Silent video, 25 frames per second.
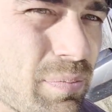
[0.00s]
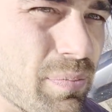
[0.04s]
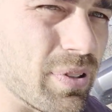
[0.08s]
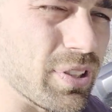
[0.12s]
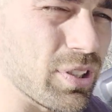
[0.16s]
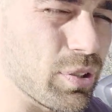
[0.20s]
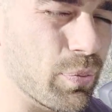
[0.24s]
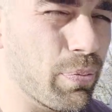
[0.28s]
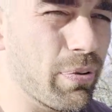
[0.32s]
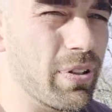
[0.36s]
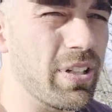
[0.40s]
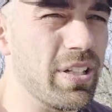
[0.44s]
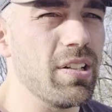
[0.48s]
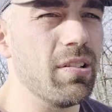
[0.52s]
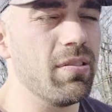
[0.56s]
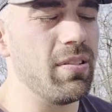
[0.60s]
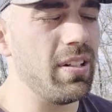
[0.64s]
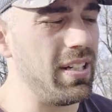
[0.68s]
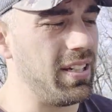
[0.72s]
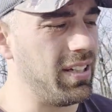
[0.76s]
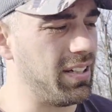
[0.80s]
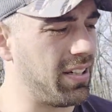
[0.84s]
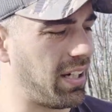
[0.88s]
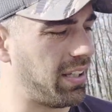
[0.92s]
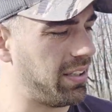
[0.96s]
It's a pretty
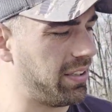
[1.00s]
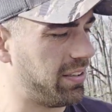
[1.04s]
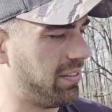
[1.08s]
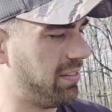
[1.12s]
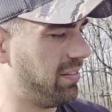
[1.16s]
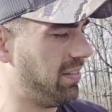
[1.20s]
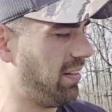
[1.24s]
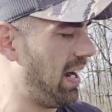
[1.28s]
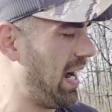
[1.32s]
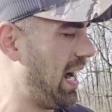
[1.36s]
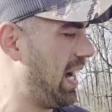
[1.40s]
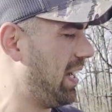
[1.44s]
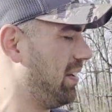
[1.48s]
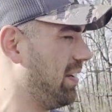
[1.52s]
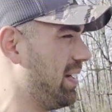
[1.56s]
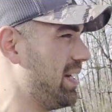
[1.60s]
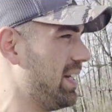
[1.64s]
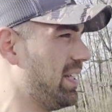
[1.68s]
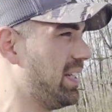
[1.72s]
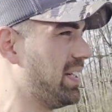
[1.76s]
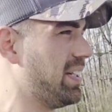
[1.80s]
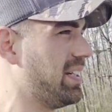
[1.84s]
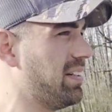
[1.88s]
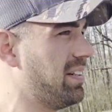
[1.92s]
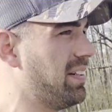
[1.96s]
unique color. I
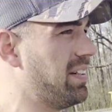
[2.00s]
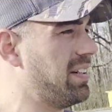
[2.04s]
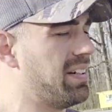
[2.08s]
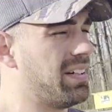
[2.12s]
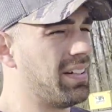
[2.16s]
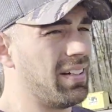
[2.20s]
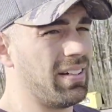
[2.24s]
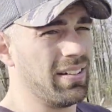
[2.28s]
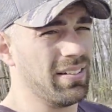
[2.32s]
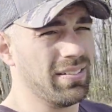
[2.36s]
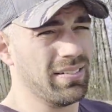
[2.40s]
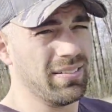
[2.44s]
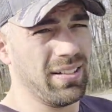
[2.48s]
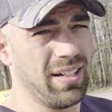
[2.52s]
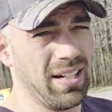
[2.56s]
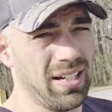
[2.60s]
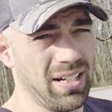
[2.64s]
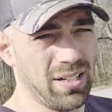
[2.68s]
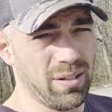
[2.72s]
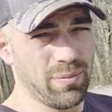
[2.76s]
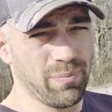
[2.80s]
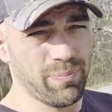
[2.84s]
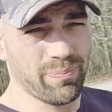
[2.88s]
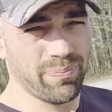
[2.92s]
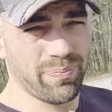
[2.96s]
like it.
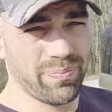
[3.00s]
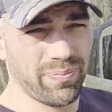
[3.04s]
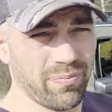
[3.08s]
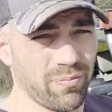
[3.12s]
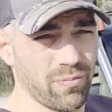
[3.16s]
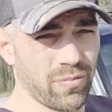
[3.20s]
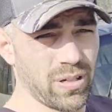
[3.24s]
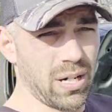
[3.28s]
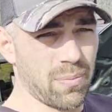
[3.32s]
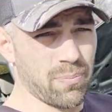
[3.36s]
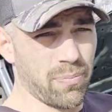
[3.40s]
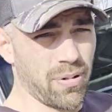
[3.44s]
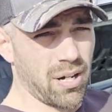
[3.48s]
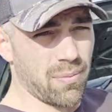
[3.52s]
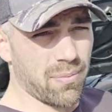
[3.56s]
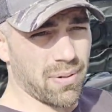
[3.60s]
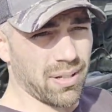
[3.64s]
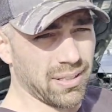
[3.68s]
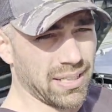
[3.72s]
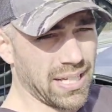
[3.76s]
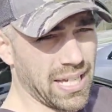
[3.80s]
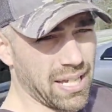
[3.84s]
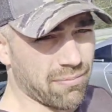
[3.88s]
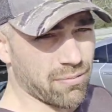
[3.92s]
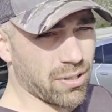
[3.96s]
When I bought my
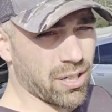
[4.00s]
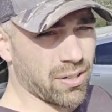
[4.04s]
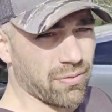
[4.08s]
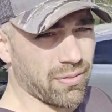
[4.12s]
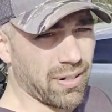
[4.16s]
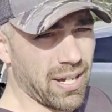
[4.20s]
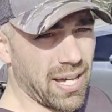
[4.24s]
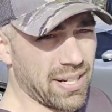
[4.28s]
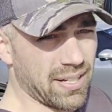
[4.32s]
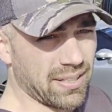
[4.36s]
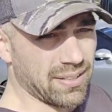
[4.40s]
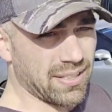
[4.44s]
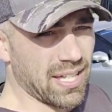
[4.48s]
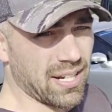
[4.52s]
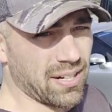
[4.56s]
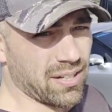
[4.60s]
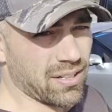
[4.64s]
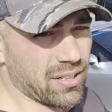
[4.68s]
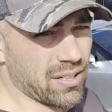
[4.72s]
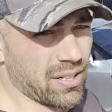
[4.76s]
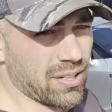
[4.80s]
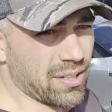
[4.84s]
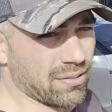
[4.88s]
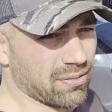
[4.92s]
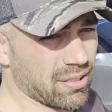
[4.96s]
Land Rover, it had a dented
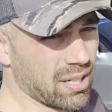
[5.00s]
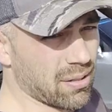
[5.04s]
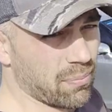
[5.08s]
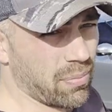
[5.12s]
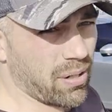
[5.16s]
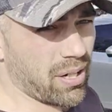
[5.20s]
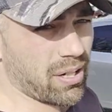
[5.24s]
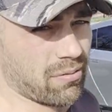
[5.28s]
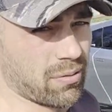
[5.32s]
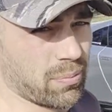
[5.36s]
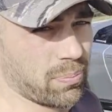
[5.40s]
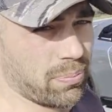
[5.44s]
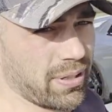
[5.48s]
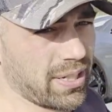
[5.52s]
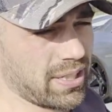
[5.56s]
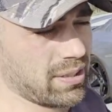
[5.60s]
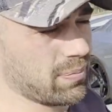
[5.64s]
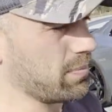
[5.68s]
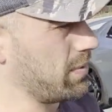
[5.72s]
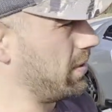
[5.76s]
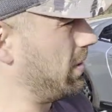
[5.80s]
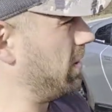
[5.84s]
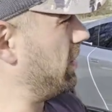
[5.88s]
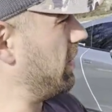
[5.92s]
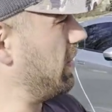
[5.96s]
hood, so I bought a
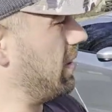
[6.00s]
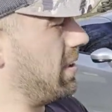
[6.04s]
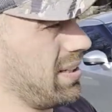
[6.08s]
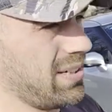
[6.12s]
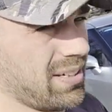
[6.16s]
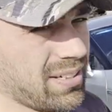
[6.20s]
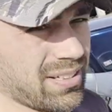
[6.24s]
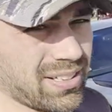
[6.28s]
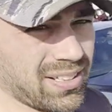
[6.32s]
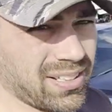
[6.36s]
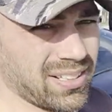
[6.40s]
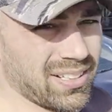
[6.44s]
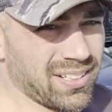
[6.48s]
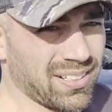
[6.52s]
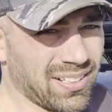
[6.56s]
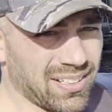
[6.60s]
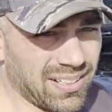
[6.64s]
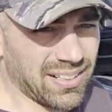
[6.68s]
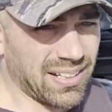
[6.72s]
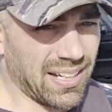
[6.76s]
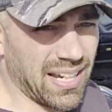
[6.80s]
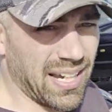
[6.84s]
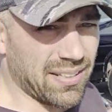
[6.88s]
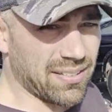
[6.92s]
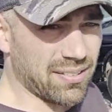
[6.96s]
replacement hood.
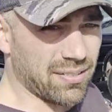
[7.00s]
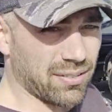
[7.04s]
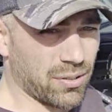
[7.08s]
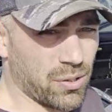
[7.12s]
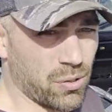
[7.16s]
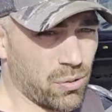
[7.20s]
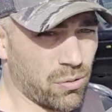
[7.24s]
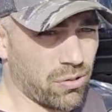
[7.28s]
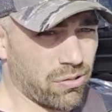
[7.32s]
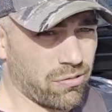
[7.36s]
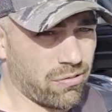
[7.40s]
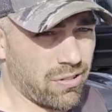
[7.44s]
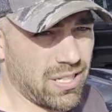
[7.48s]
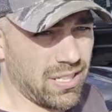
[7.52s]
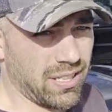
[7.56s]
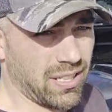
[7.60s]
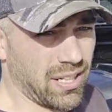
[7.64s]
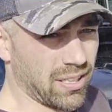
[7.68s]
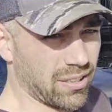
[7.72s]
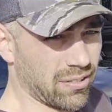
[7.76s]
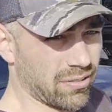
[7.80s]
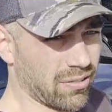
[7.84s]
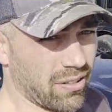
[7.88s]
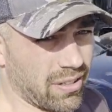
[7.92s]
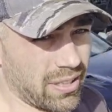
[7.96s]
It had this cool green
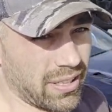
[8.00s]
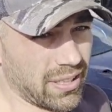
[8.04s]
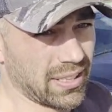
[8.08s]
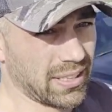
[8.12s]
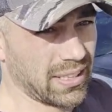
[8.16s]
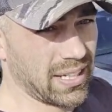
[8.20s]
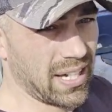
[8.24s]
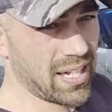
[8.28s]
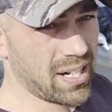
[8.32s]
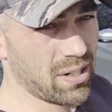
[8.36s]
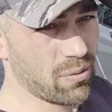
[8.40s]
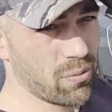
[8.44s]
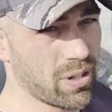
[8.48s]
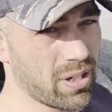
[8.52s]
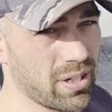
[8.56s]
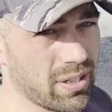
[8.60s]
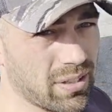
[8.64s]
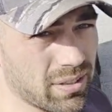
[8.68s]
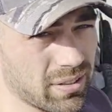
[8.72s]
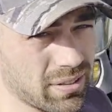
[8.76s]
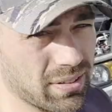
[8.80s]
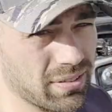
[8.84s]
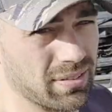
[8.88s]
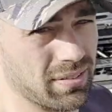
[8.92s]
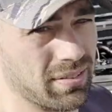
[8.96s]
color on it, and I kind of wanted
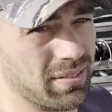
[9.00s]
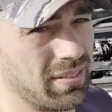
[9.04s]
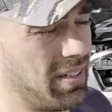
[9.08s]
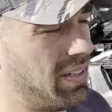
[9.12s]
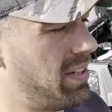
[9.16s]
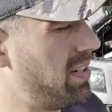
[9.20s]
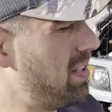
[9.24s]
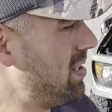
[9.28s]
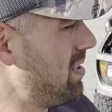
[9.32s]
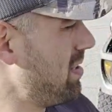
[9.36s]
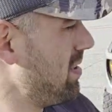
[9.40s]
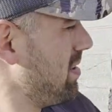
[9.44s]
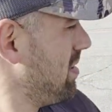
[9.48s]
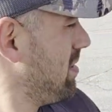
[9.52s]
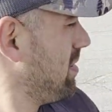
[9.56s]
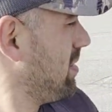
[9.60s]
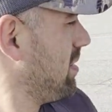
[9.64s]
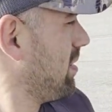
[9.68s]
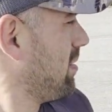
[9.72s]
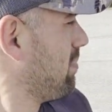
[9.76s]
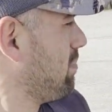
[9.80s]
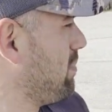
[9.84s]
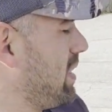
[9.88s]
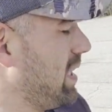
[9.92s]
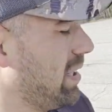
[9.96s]
to
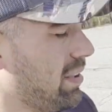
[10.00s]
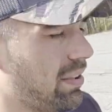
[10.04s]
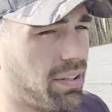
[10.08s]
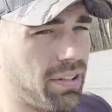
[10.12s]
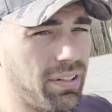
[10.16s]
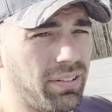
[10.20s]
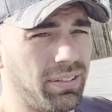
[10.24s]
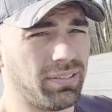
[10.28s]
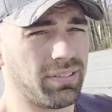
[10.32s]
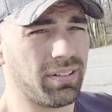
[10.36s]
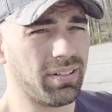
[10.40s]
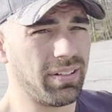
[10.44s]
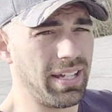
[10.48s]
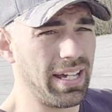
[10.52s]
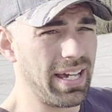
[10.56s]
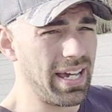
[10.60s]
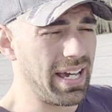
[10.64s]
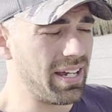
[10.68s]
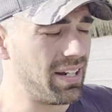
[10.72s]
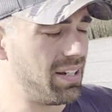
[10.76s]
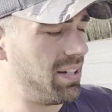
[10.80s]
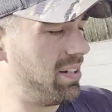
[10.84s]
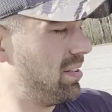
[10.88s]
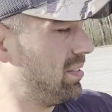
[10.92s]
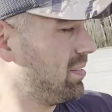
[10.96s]
be close to
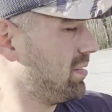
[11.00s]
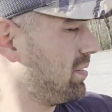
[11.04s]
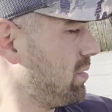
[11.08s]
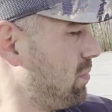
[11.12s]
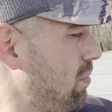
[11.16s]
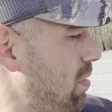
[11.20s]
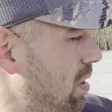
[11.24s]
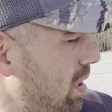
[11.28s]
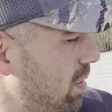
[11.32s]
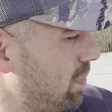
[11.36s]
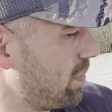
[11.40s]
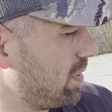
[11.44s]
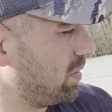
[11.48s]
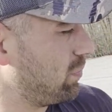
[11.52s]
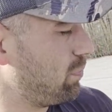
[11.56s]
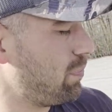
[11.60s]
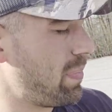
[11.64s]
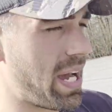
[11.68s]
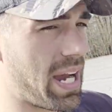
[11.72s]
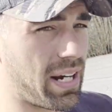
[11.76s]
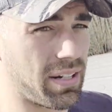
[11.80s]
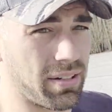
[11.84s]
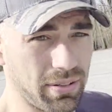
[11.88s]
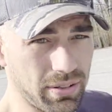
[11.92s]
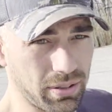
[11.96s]
that. So anyways,
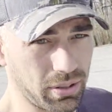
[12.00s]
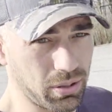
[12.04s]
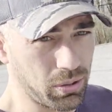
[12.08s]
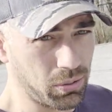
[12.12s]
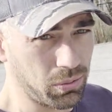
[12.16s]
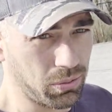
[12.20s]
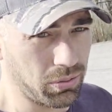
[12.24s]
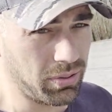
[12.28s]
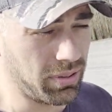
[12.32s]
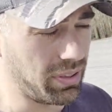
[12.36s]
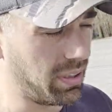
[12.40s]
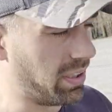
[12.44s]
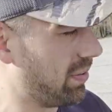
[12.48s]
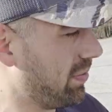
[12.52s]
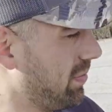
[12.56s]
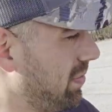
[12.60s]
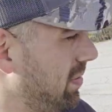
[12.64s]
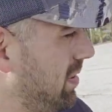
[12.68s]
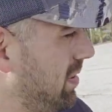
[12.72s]
back to the cool stuff.